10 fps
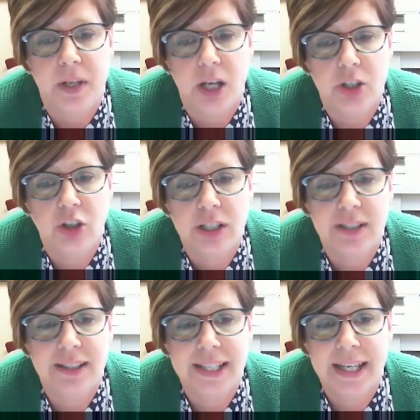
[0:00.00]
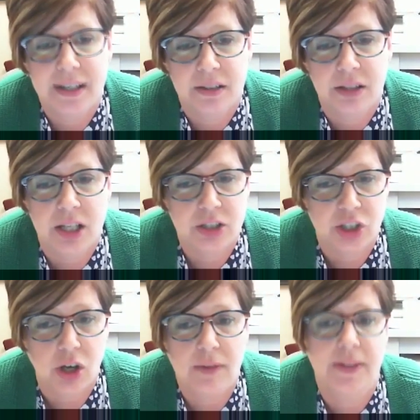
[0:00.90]
a critically ill
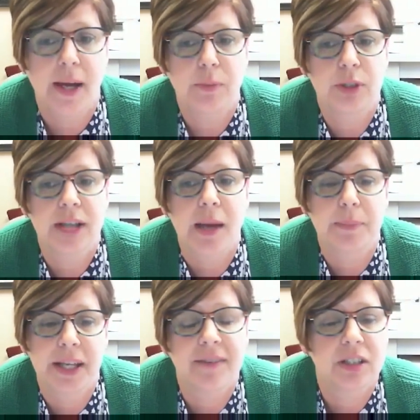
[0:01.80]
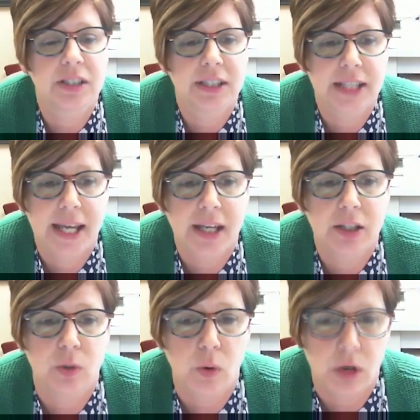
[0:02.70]
adult that would not be able to take an
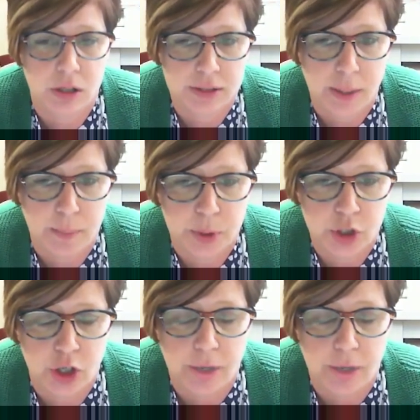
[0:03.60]
oral temperature.